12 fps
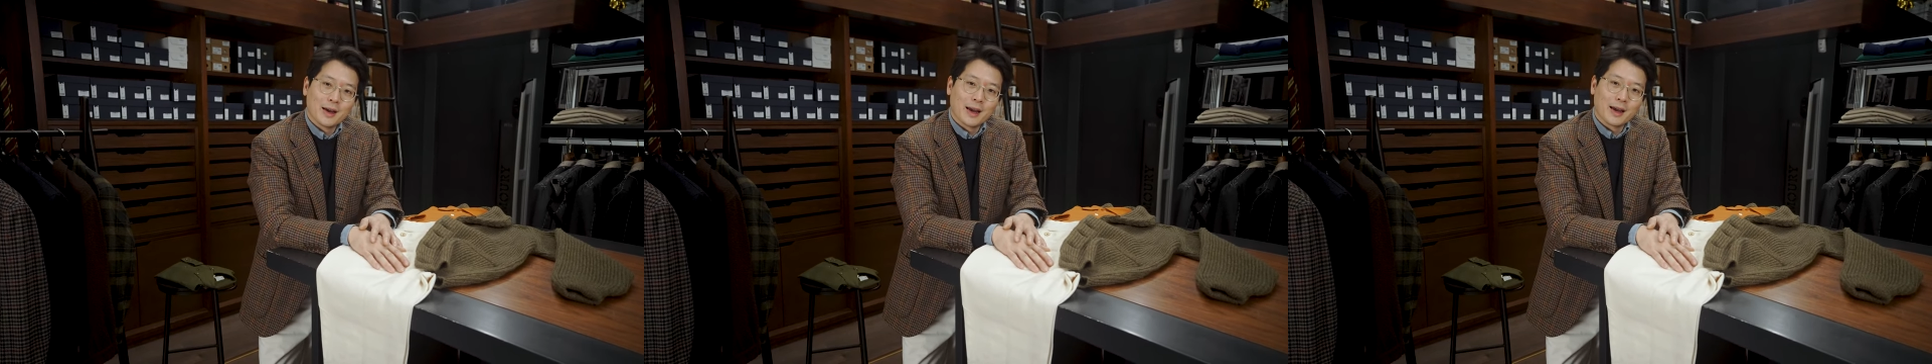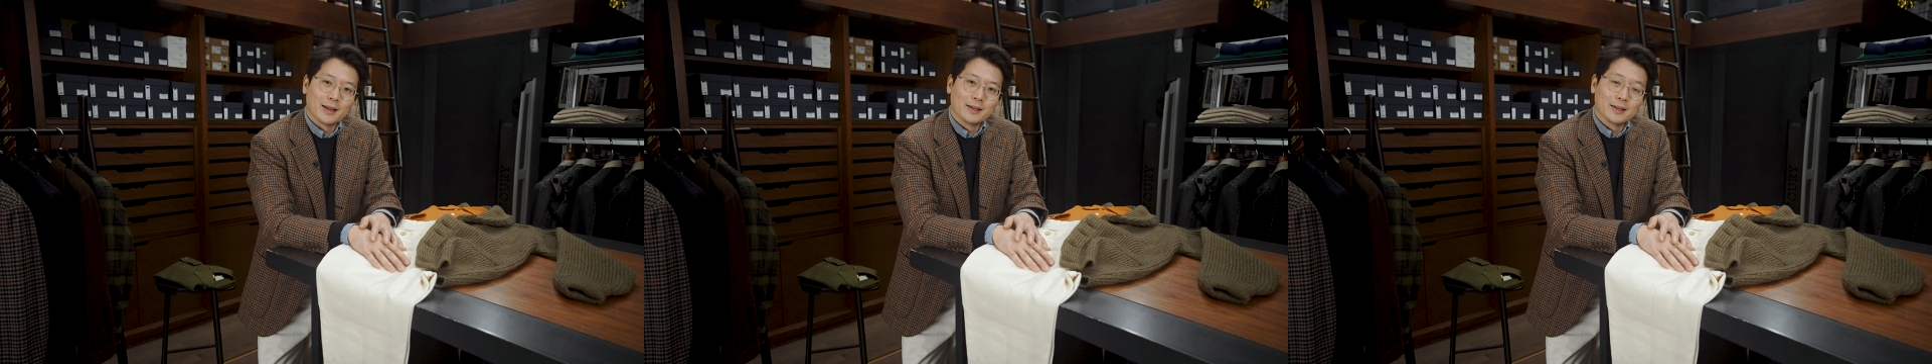
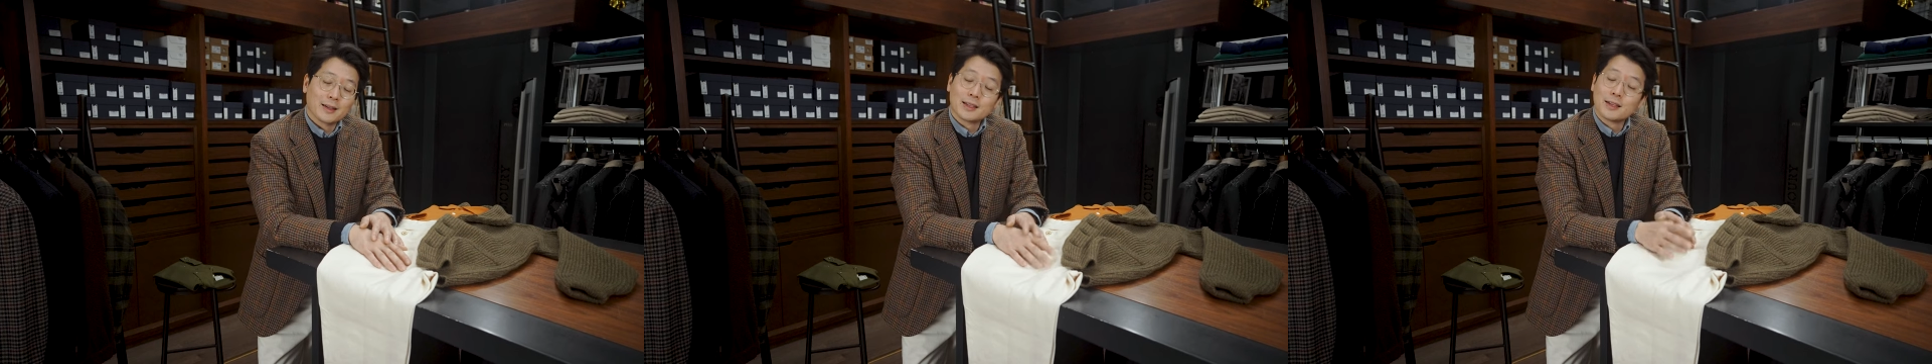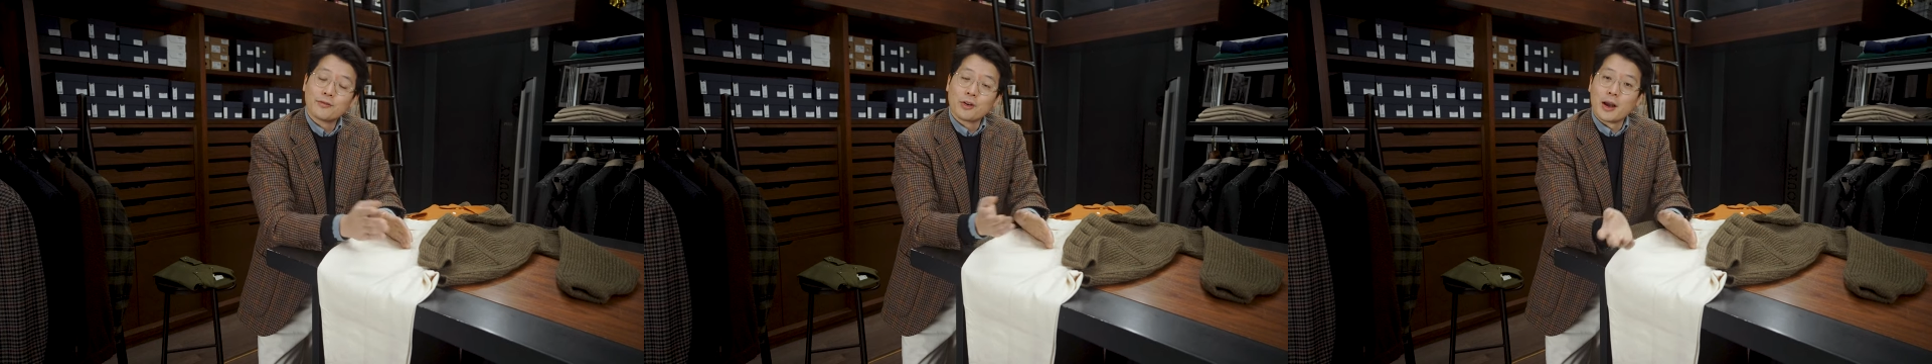And uh,
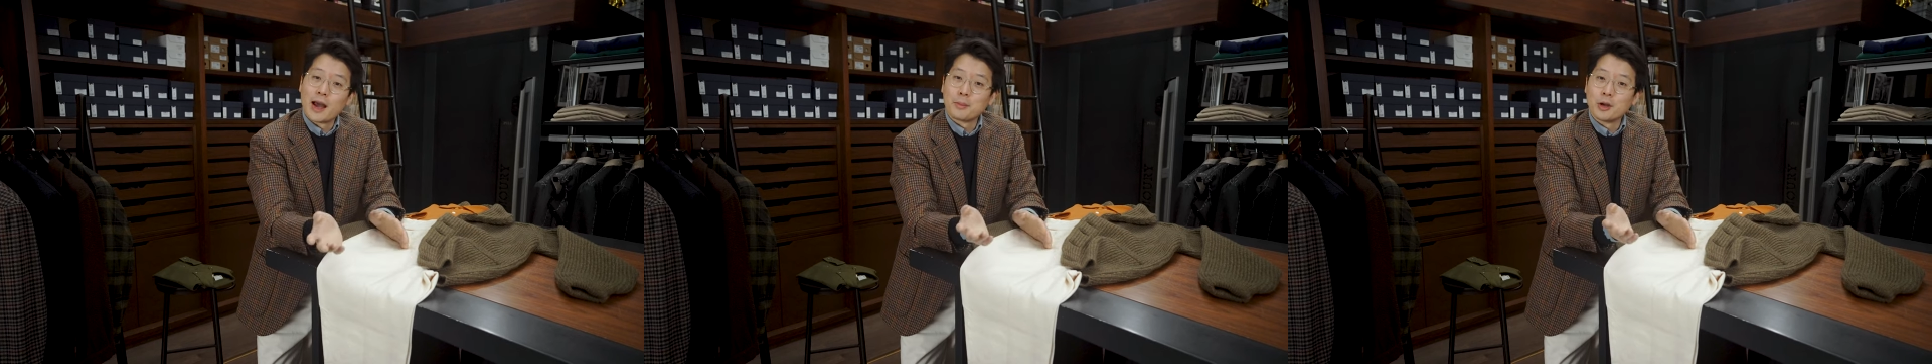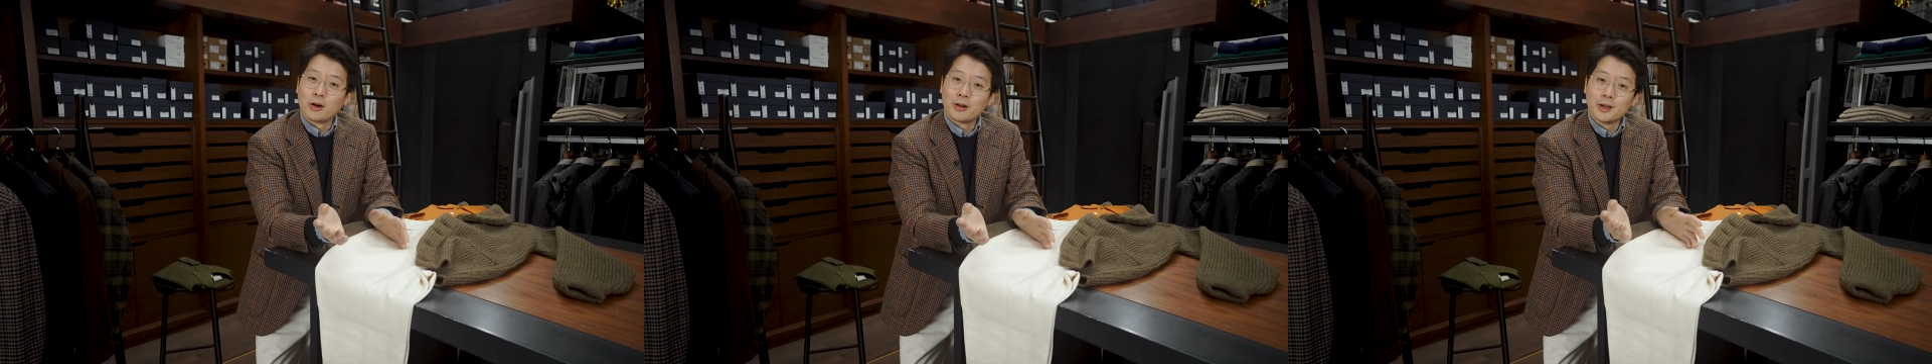that's it for now.
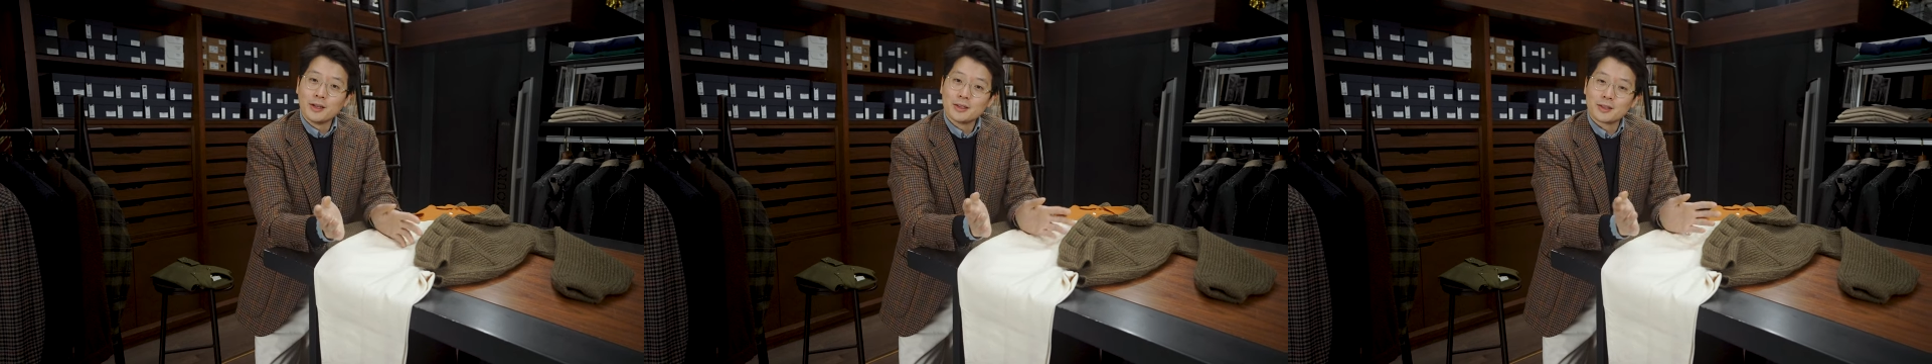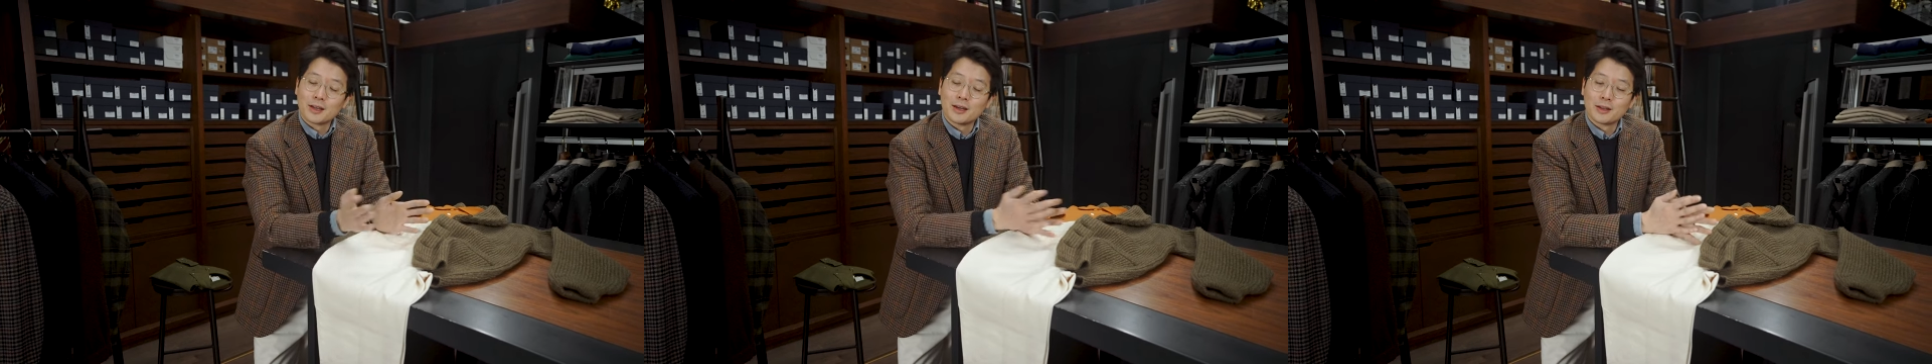Happy
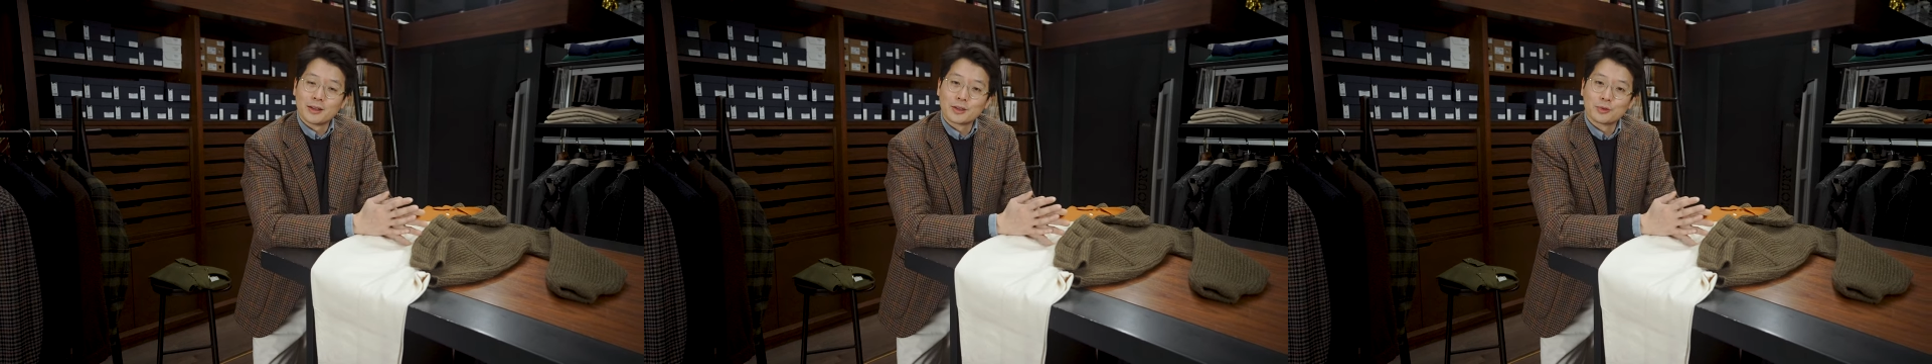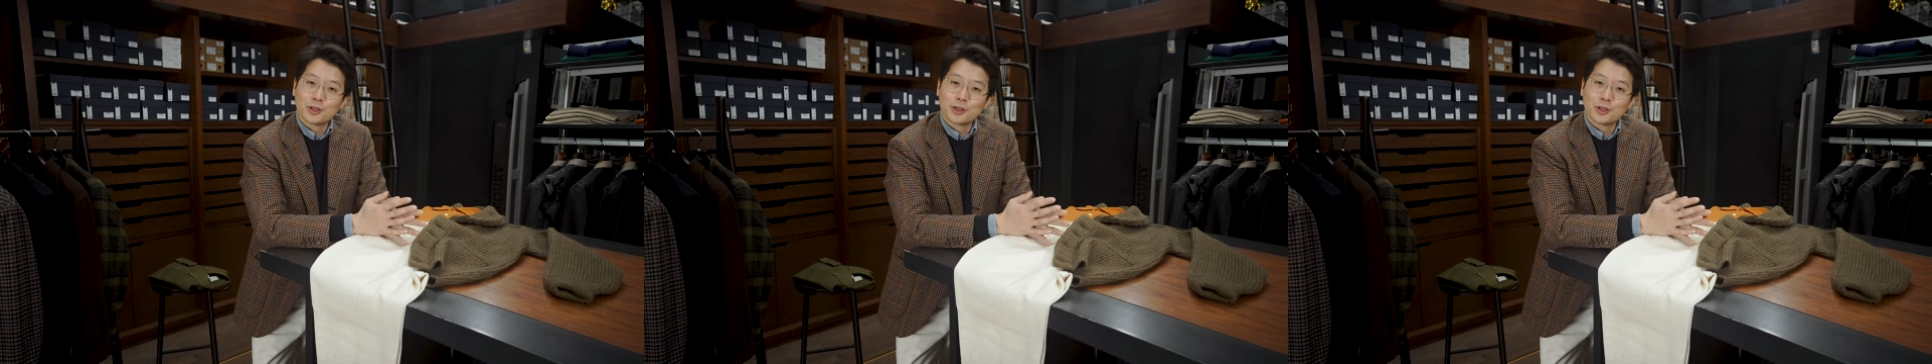holidays, and thanks